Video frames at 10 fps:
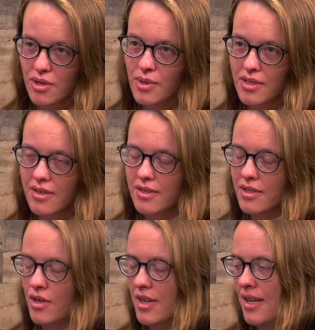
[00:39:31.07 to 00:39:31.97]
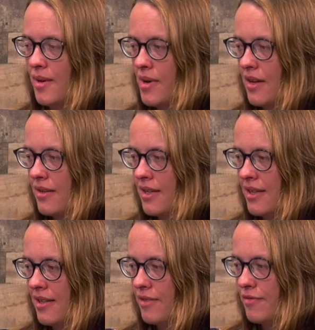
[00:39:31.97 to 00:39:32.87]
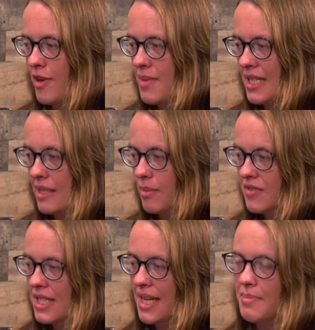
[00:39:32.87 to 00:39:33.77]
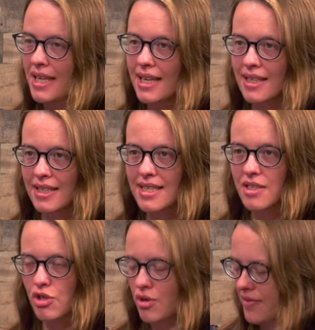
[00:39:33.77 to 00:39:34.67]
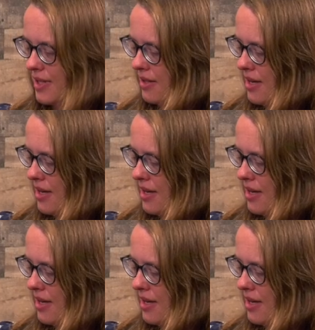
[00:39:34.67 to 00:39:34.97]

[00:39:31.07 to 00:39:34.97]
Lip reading: you were talking about feminism of today being elite driven,